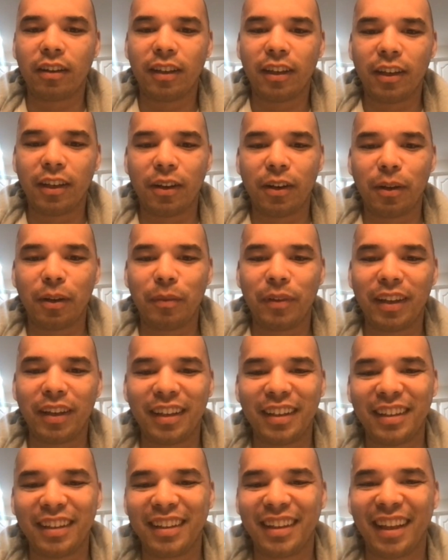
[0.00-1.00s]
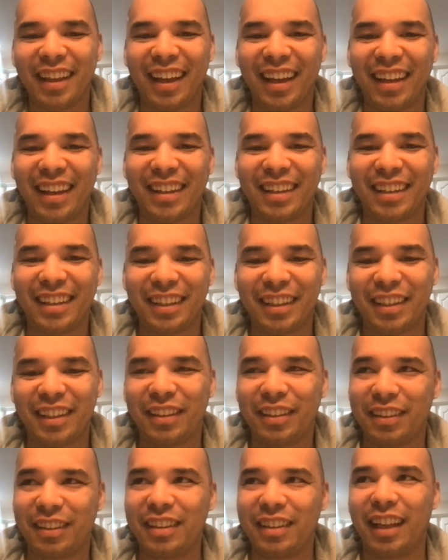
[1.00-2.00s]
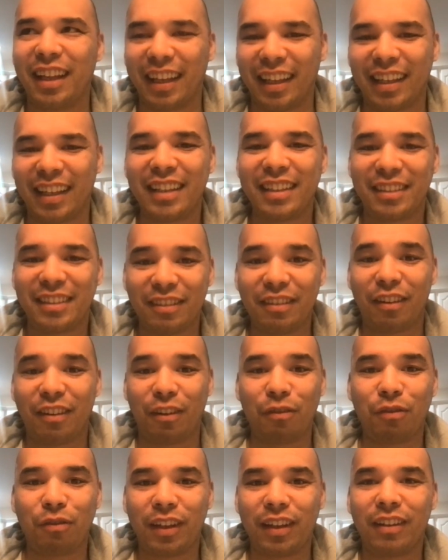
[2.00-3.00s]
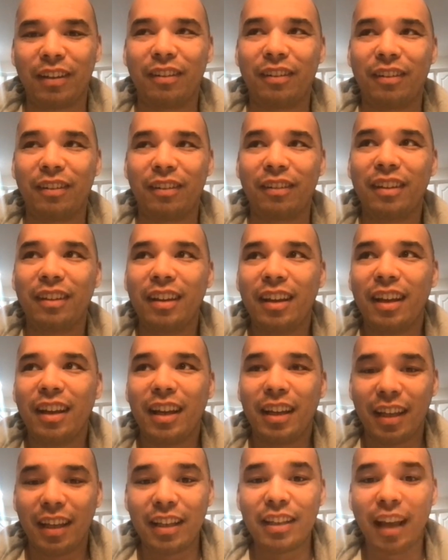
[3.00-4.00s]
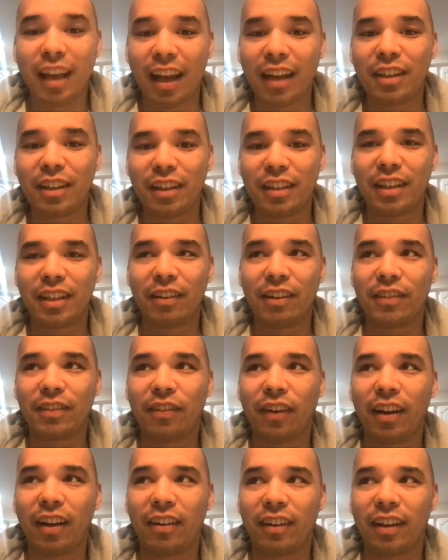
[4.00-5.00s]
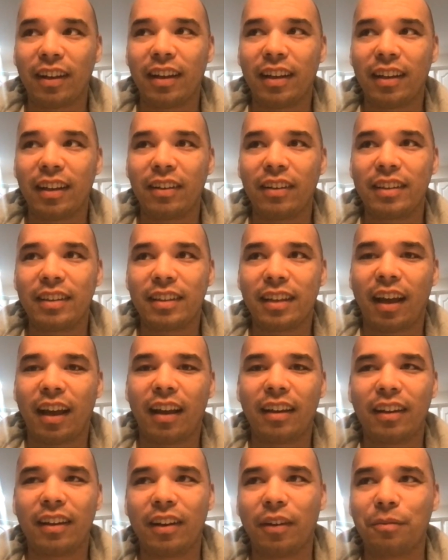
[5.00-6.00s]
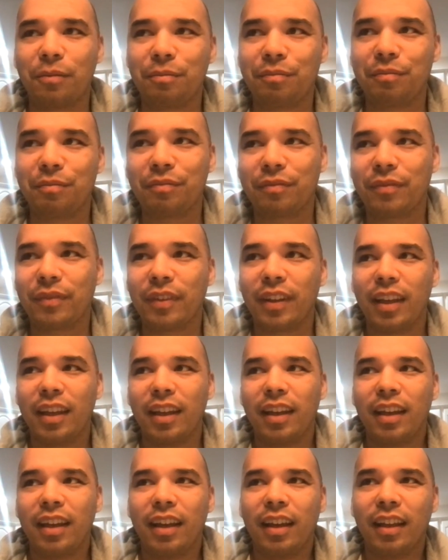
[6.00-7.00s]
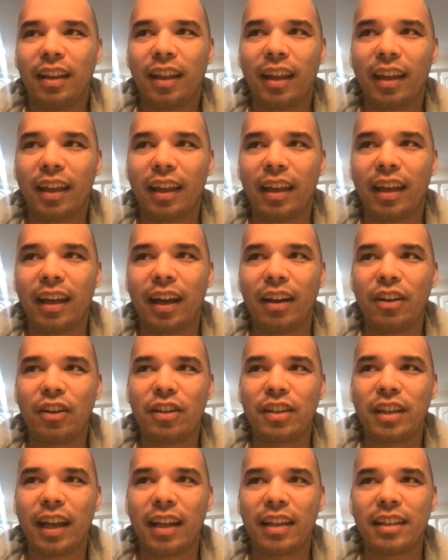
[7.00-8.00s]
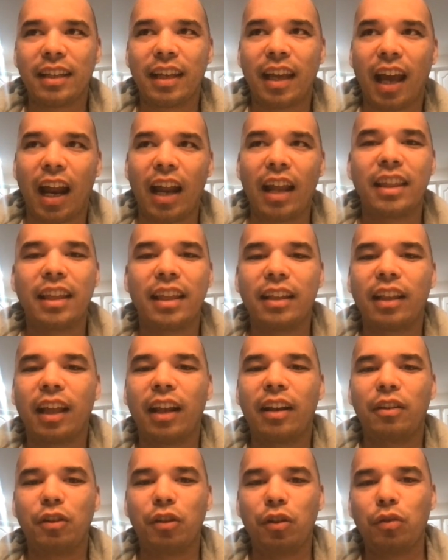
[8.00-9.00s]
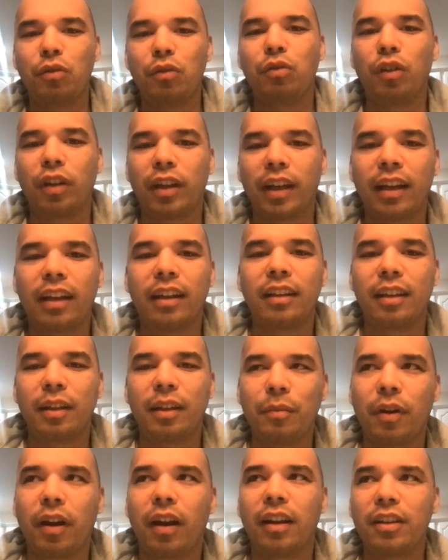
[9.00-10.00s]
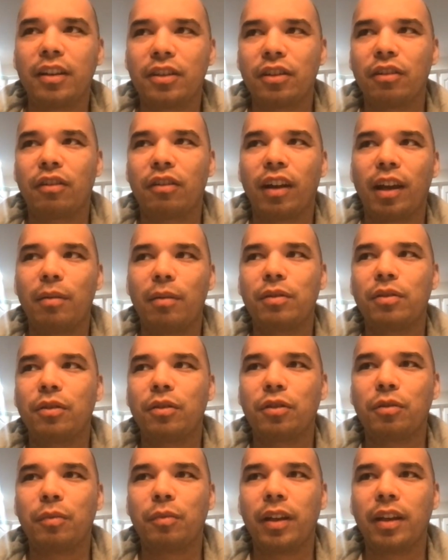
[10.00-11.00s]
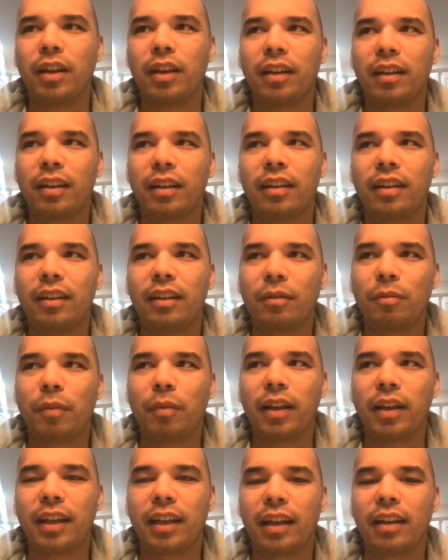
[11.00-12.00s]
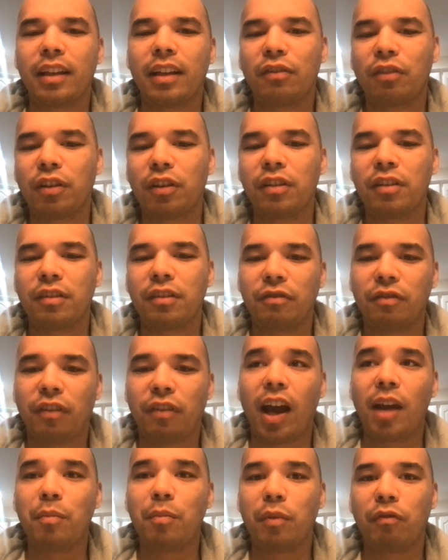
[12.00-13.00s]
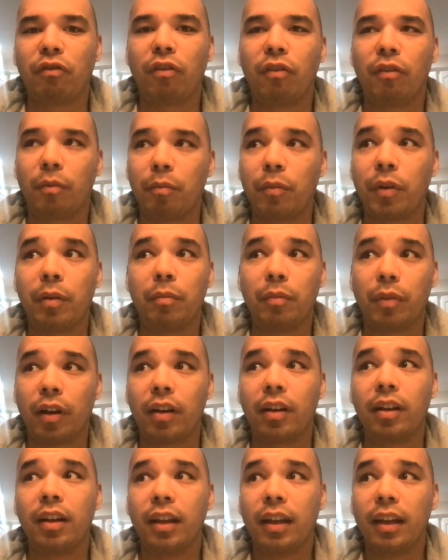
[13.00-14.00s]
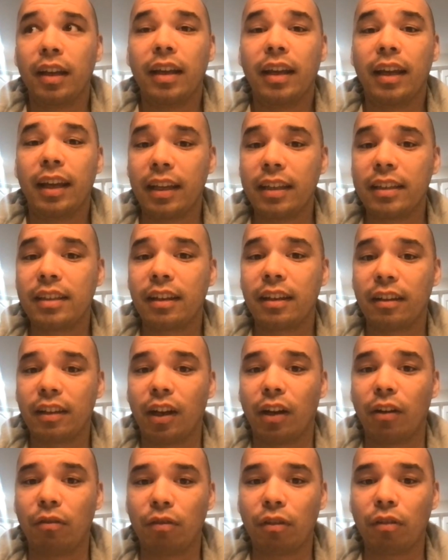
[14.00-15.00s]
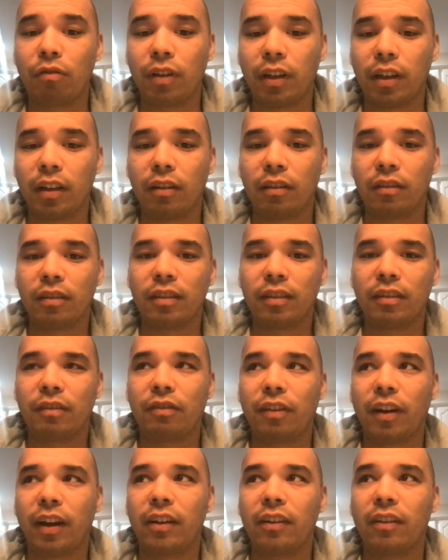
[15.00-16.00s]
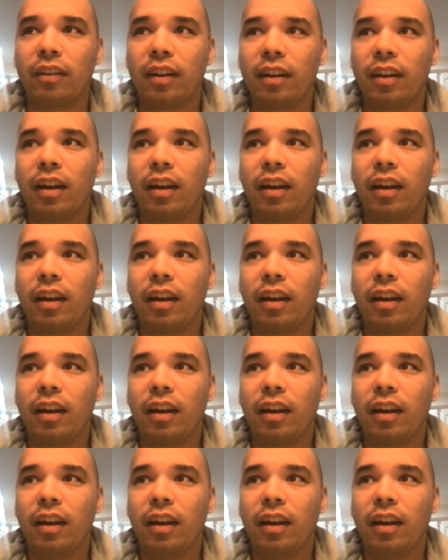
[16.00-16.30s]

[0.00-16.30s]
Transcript: You know what I mean? Like he's actually a serious fighter. He's got, like he understands the game. I think that you look at him on Instagram and social media, and he, might get a different vibe from him, but he's a real fighter.